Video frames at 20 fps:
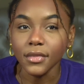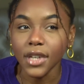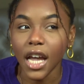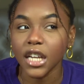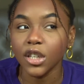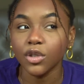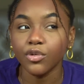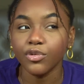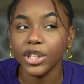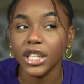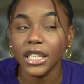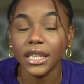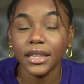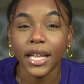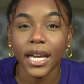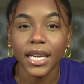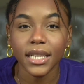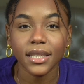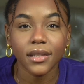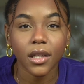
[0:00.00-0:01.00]
I don't really
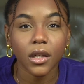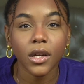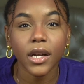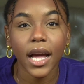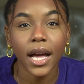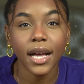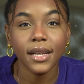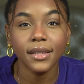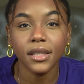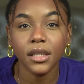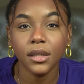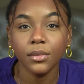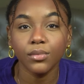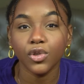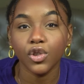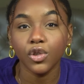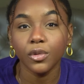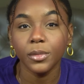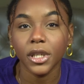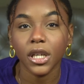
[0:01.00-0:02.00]
like sarcasm,
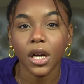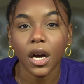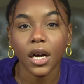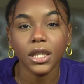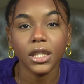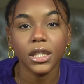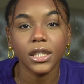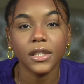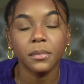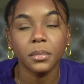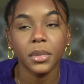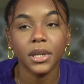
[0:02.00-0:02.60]
to be honest,